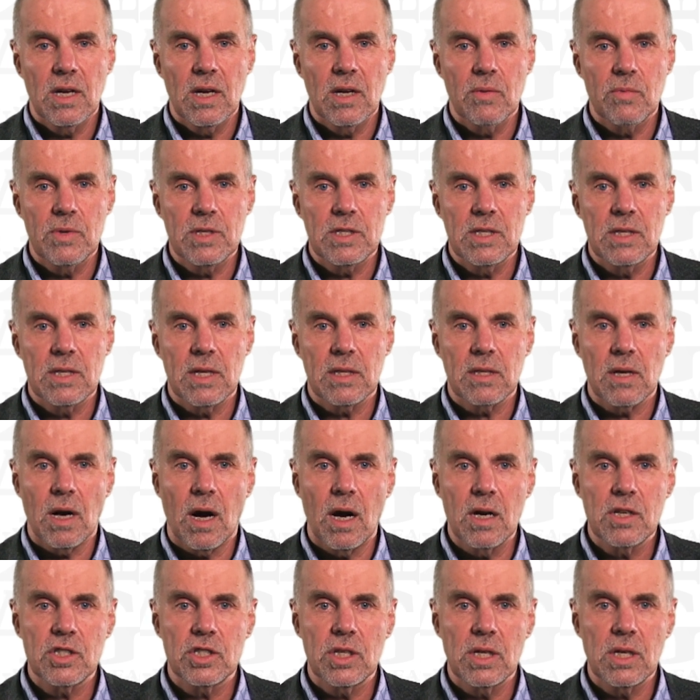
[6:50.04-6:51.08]
and we see that
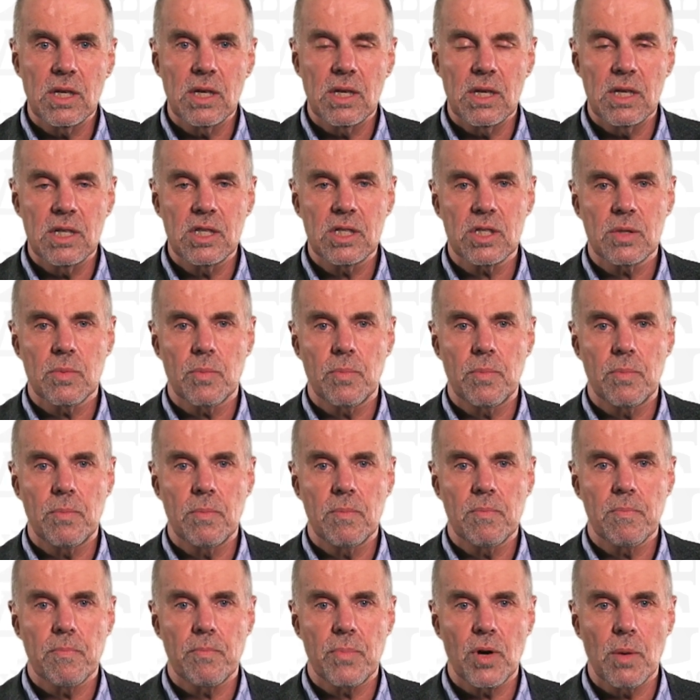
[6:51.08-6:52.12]
arching is
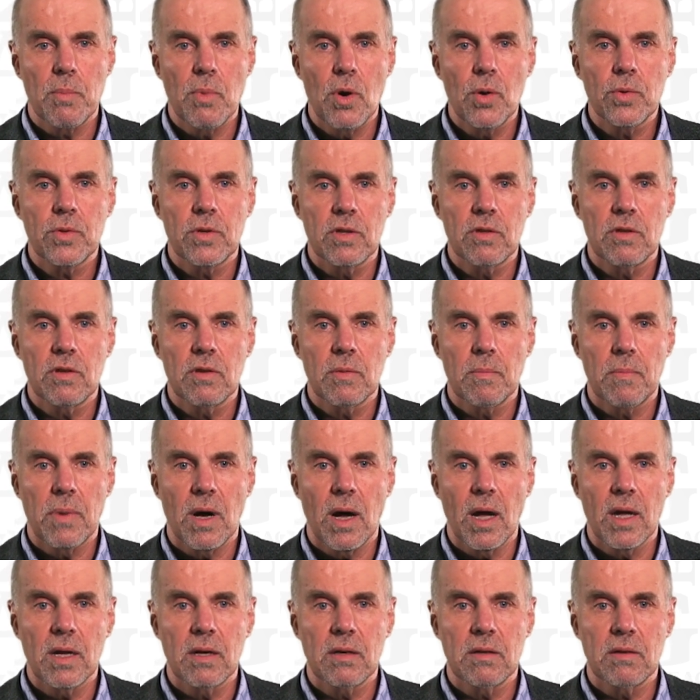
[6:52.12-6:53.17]
promoted
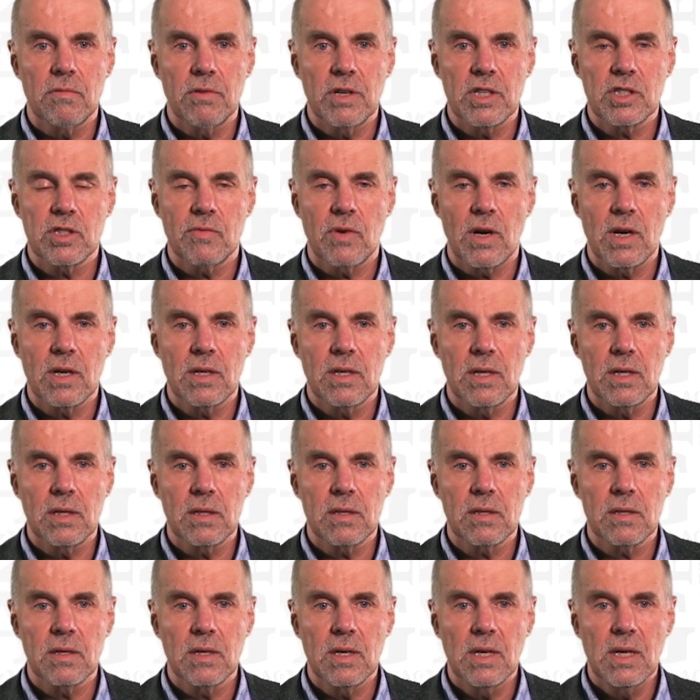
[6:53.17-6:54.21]
by reservoir
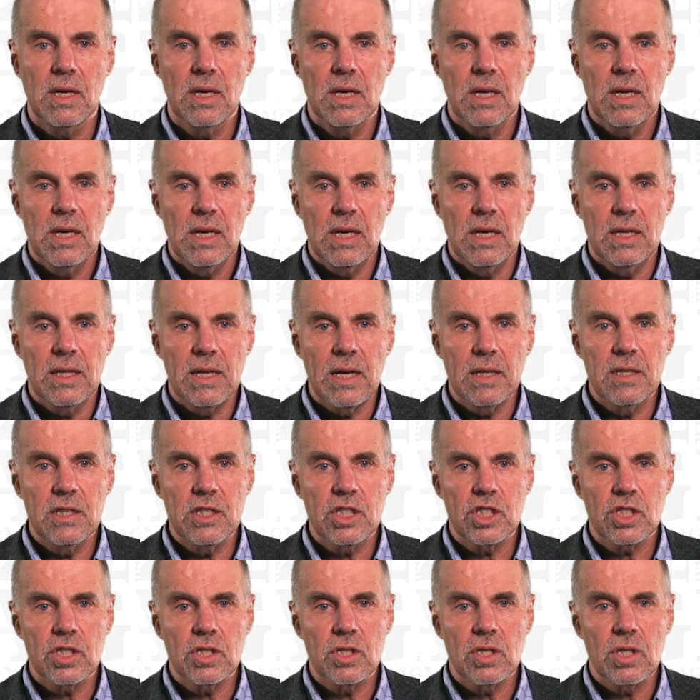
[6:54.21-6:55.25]
tilt. In
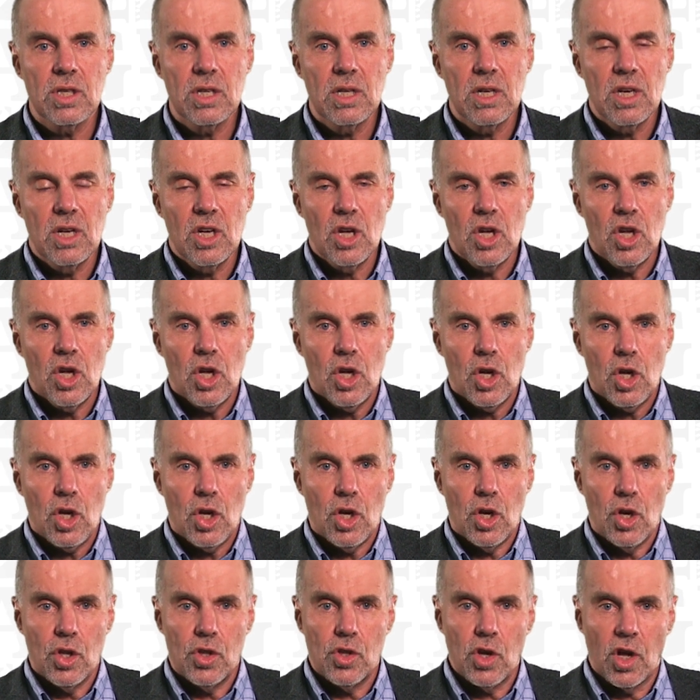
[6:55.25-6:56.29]
addition,
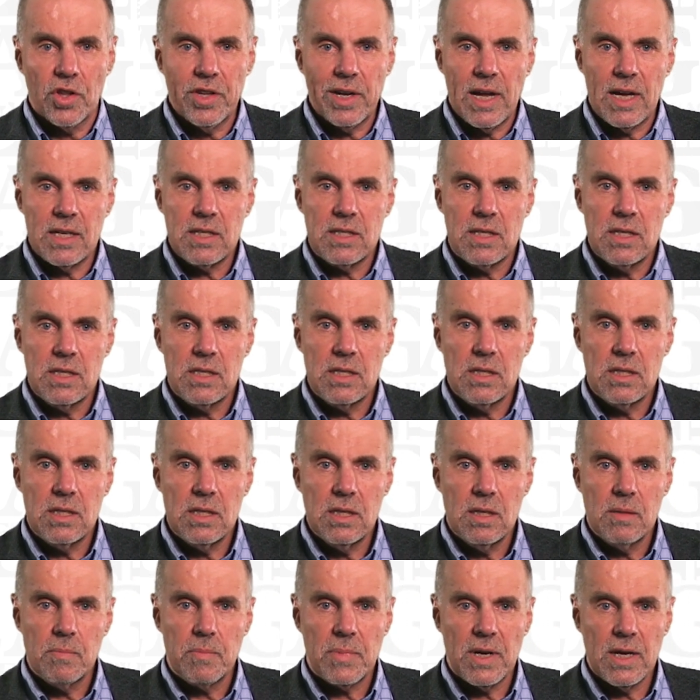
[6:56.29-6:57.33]

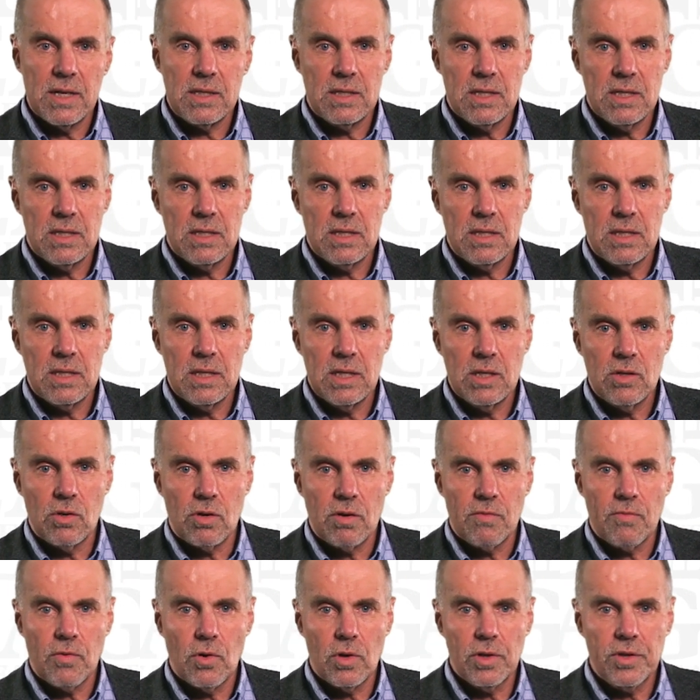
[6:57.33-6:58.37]
non-elasticity, plasticity
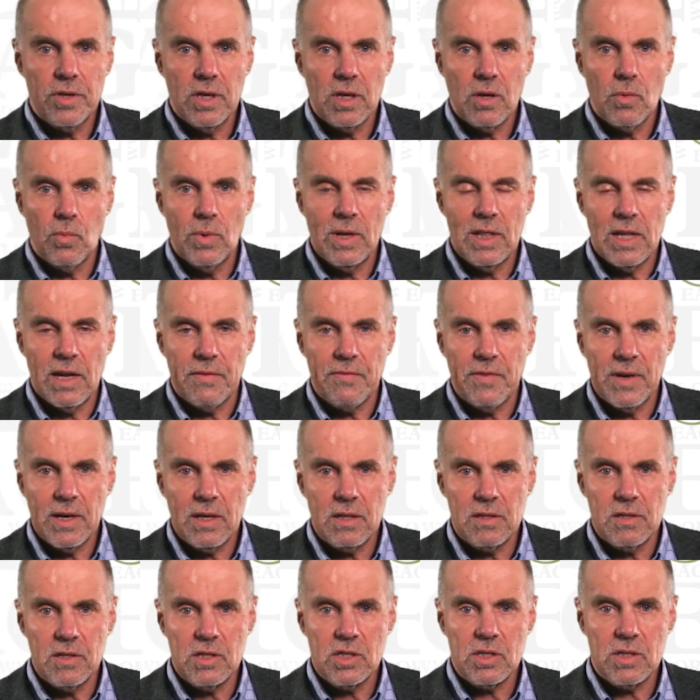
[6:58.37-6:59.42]
or faulting will
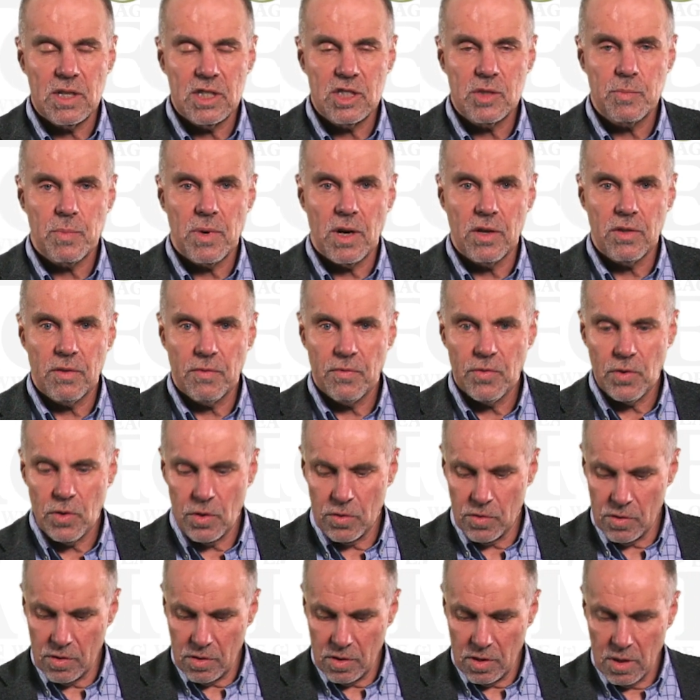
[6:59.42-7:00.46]
affect the stress path
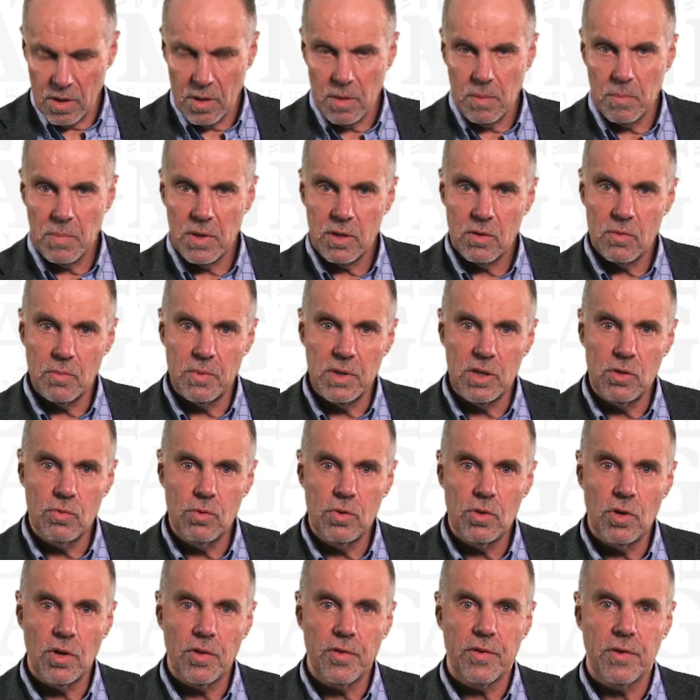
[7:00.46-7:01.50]
further, but we
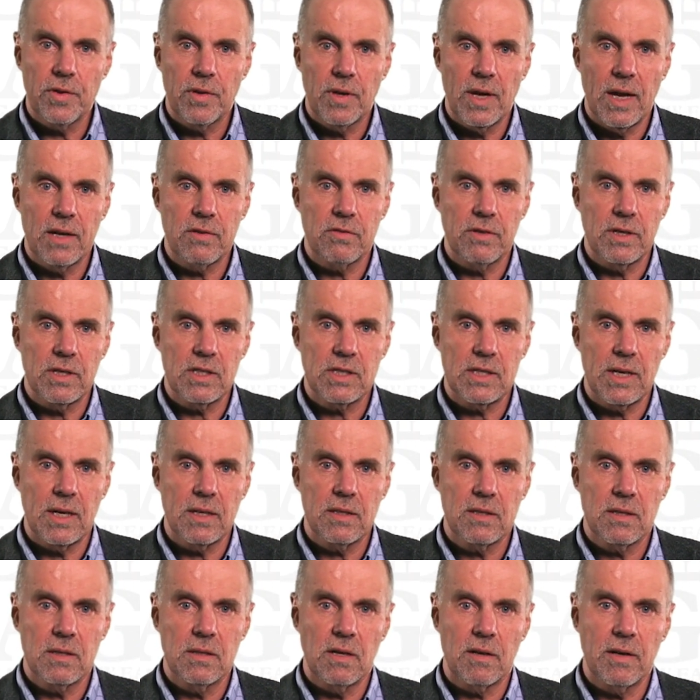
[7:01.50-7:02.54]
do not address
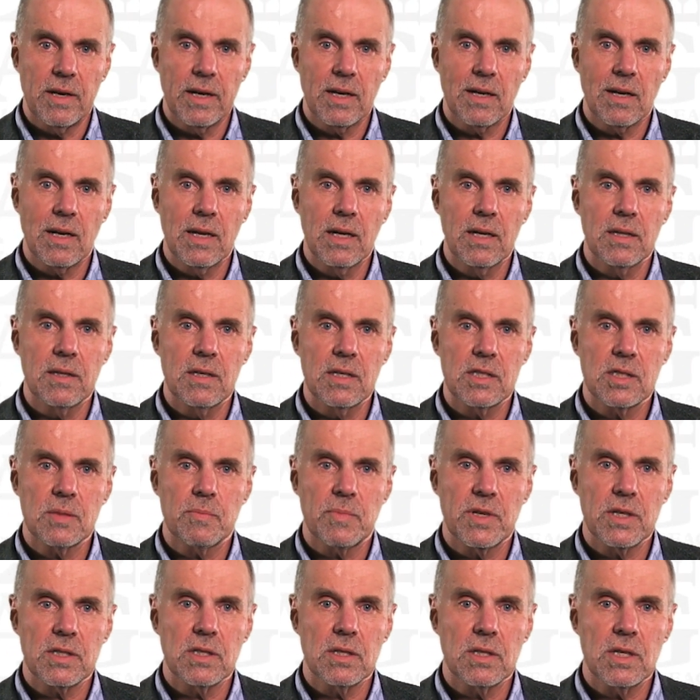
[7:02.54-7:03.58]
that directly in this
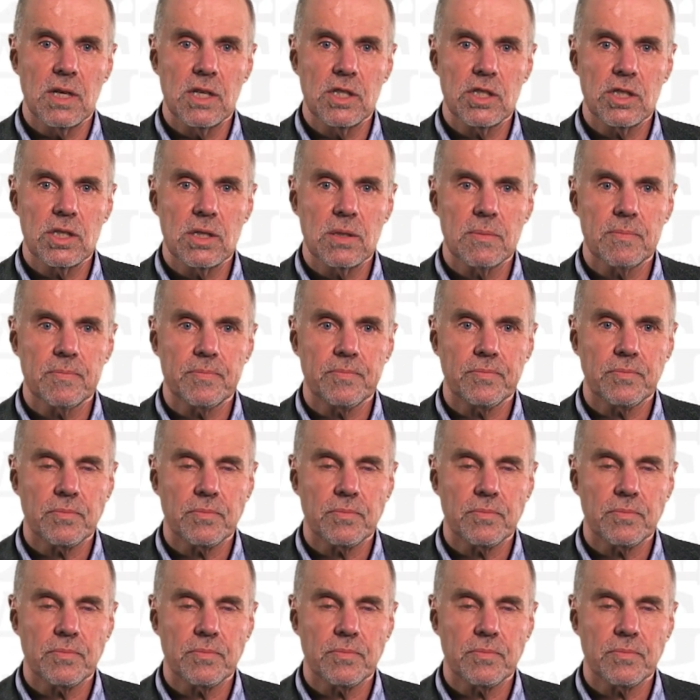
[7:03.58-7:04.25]
presentation.